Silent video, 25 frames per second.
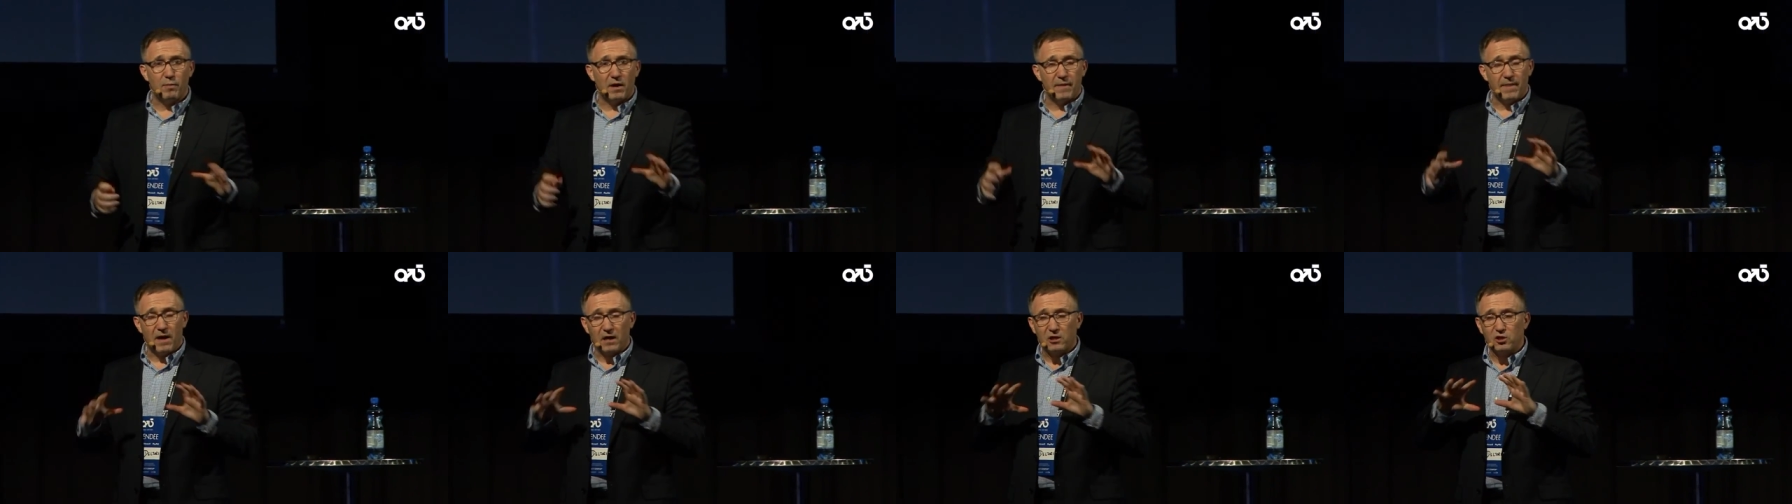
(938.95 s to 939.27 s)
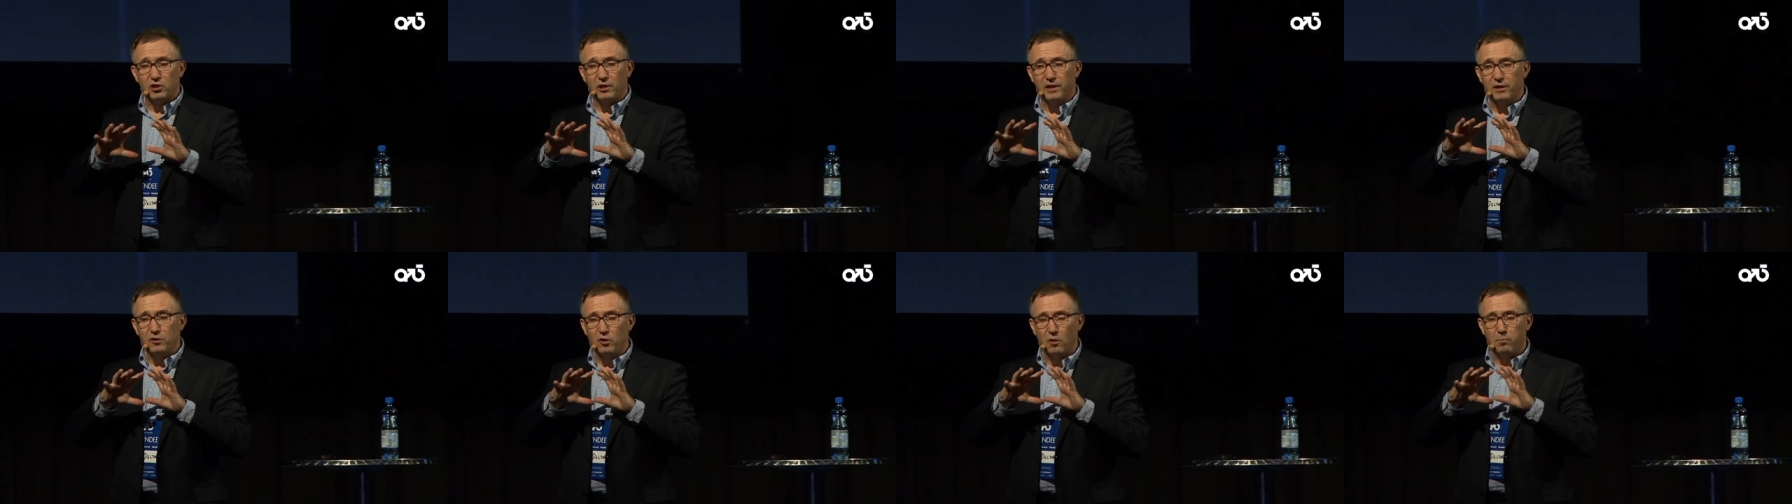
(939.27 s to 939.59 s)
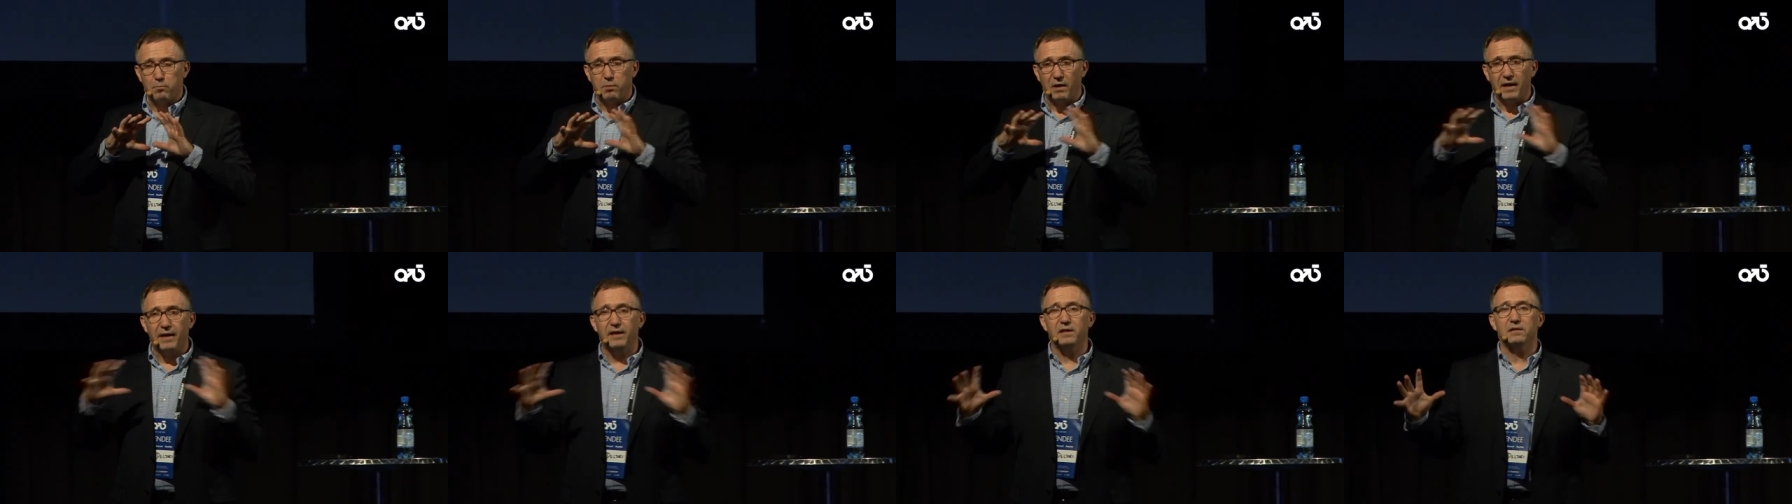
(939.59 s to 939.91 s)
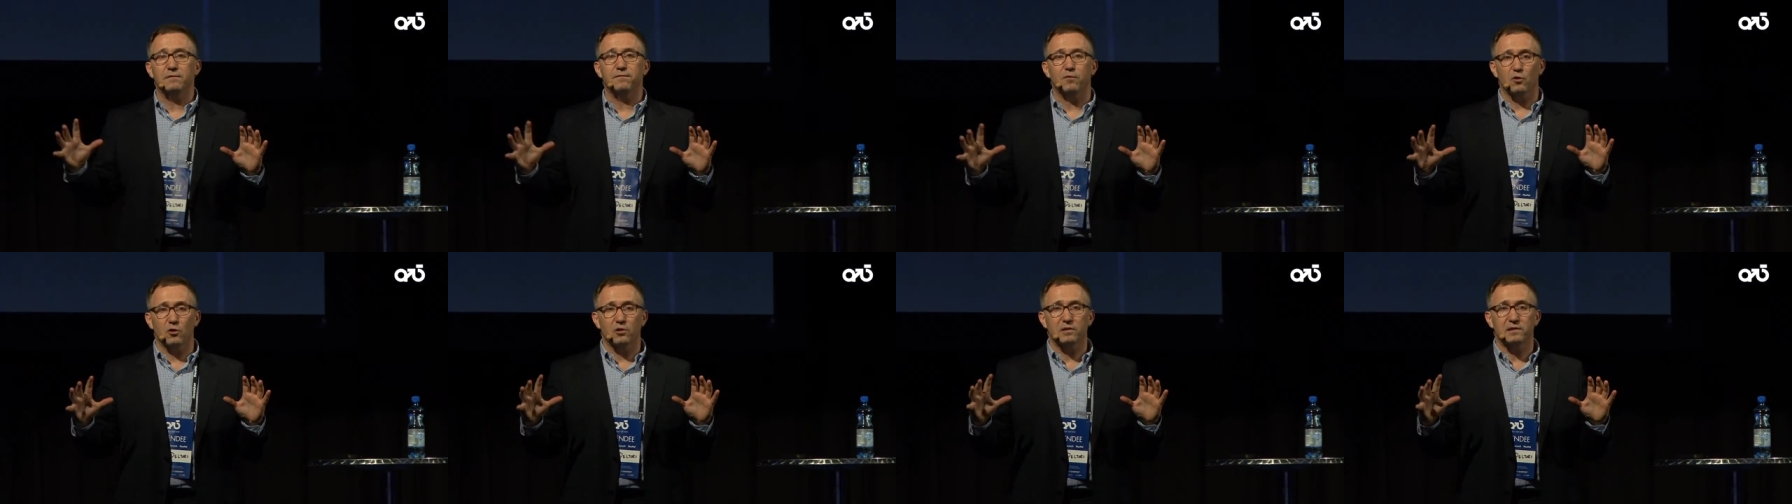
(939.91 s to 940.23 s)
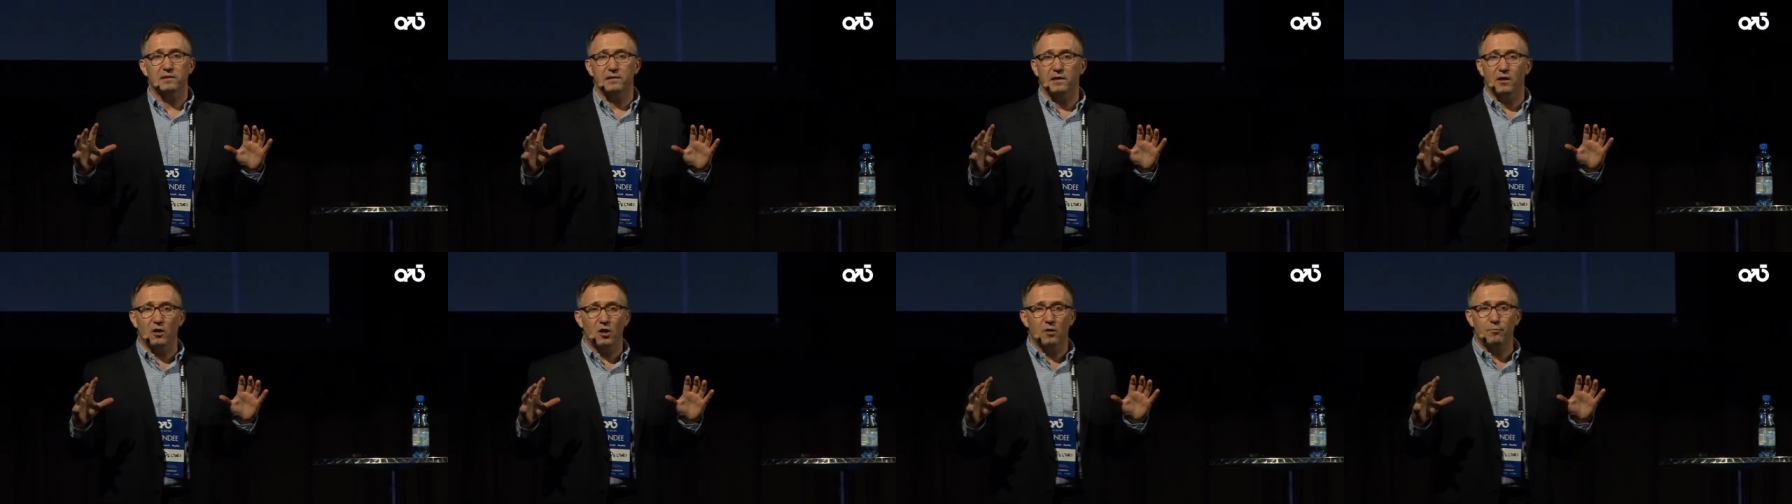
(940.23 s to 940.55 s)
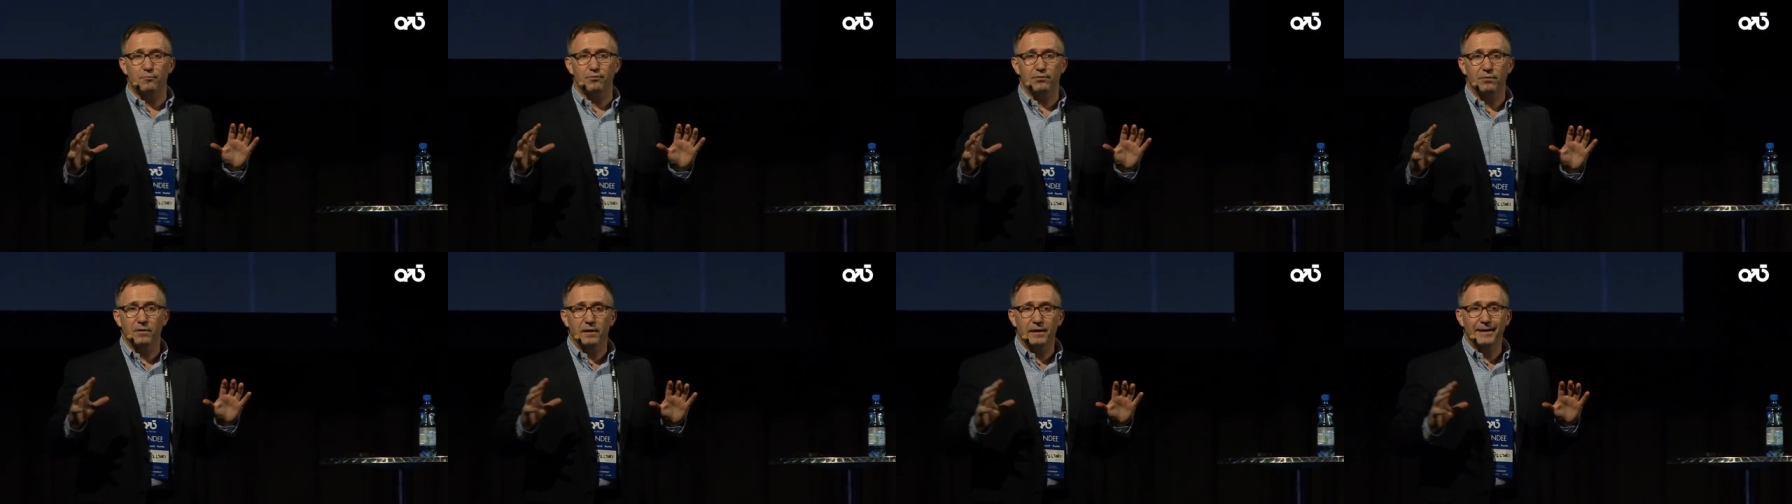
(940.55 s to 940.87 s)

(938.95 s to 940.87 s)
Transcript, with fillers: And actually, the place for the startup